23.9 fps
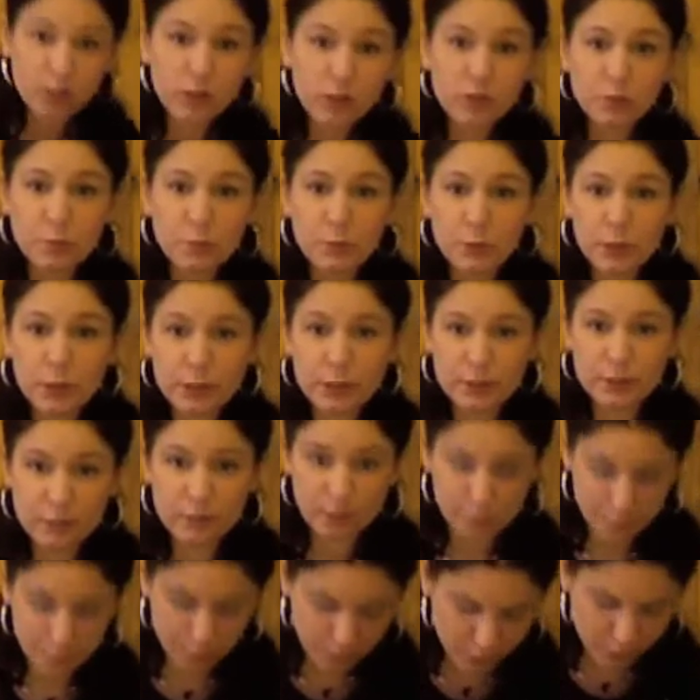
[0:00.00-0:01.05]
It's pretty
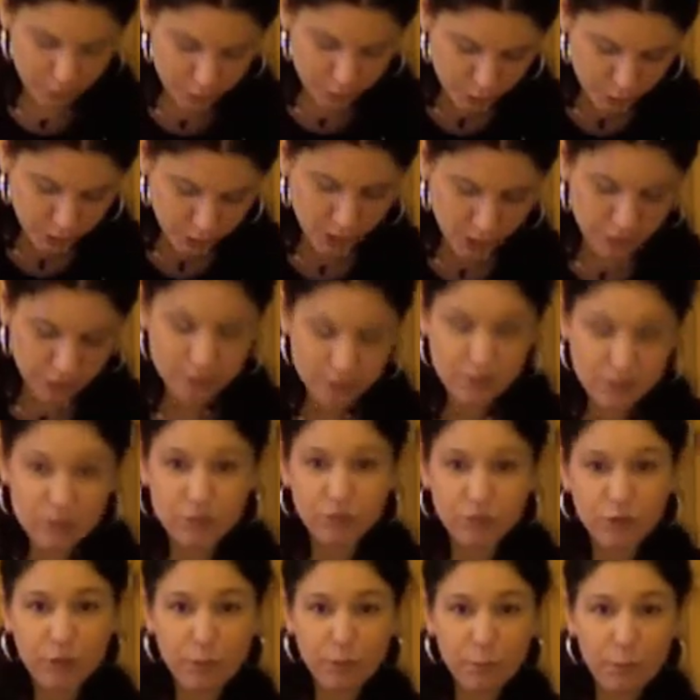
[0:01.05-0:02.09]
simple. You put it on, this is
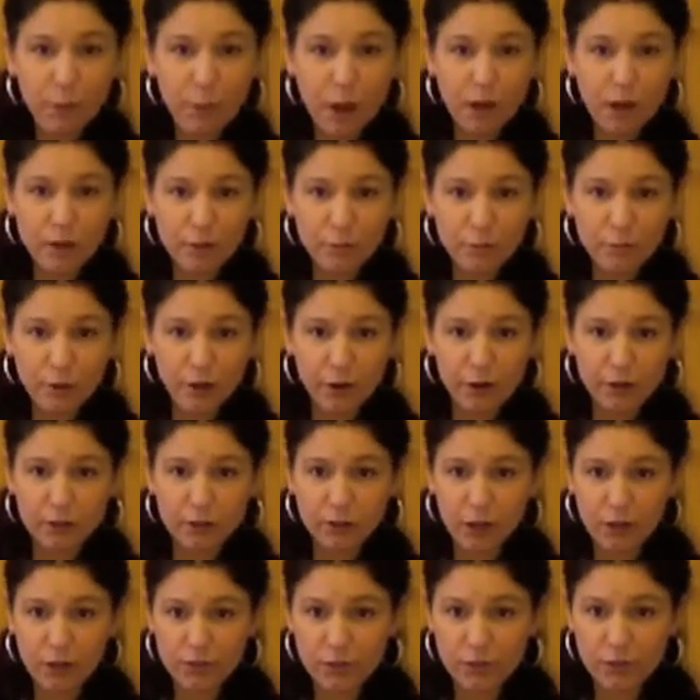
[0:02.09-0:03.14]
for the bottom part,
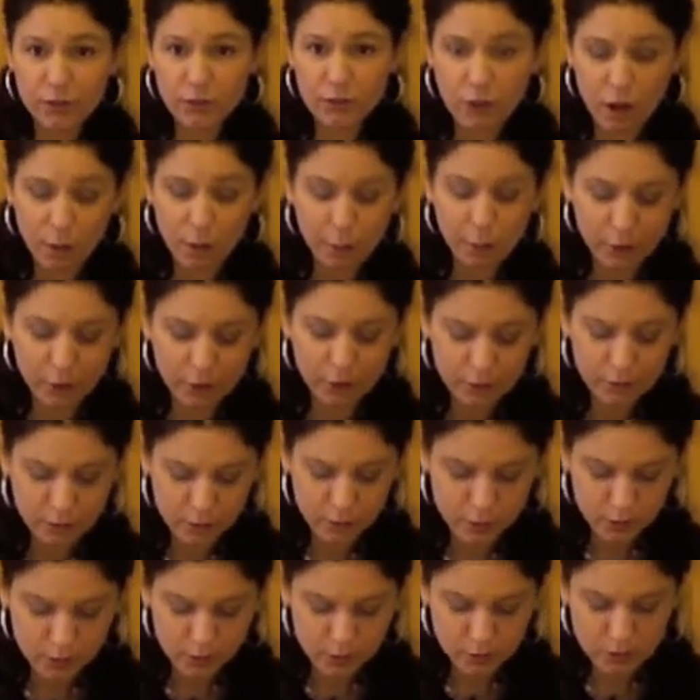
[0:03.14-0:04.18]
not the top part.
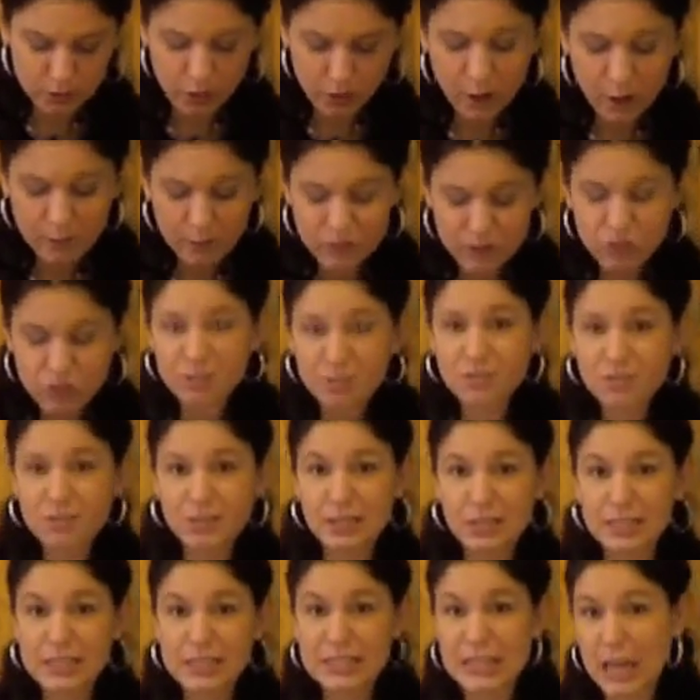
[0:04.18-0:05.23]
The tops just
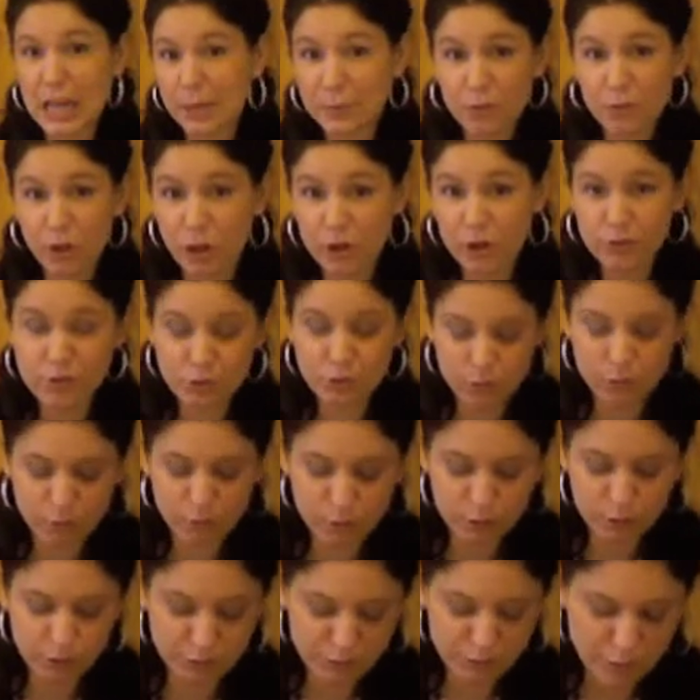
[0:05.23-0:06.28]
get snapped on. You don't
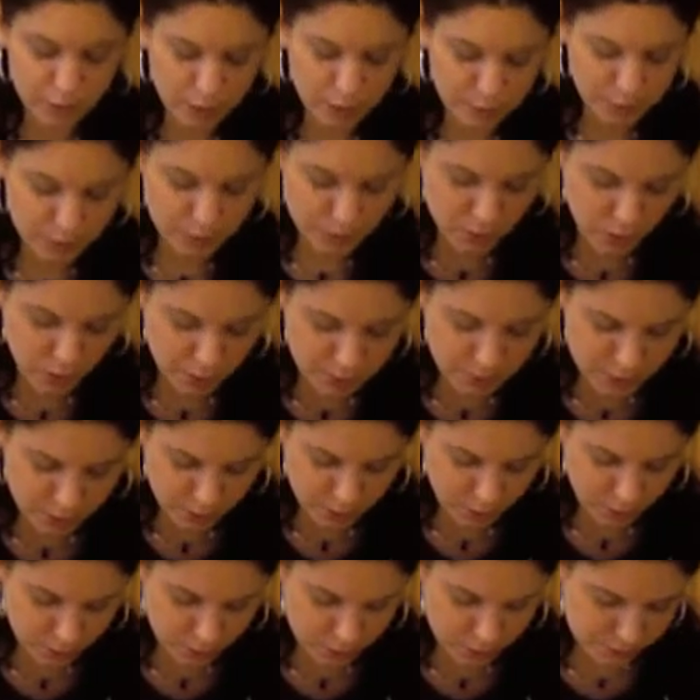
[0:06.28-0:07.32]
really fill up the tops at
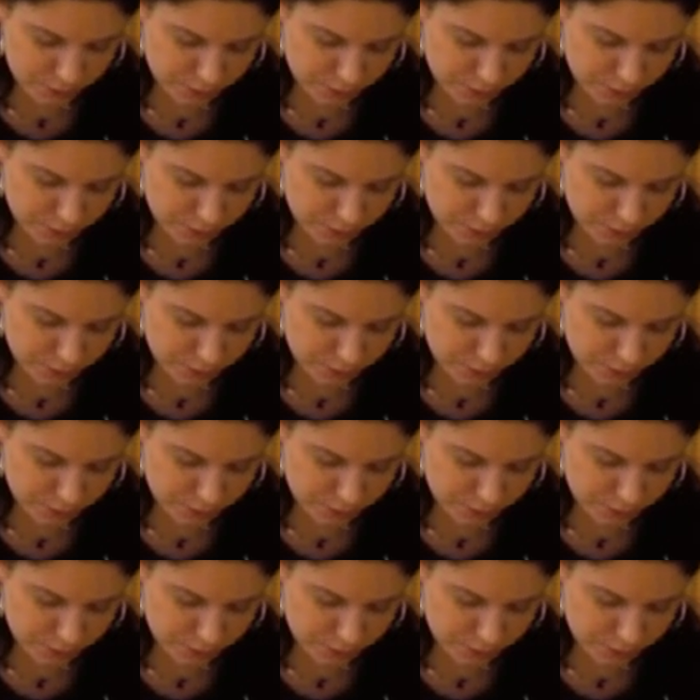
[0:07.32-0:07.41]
all.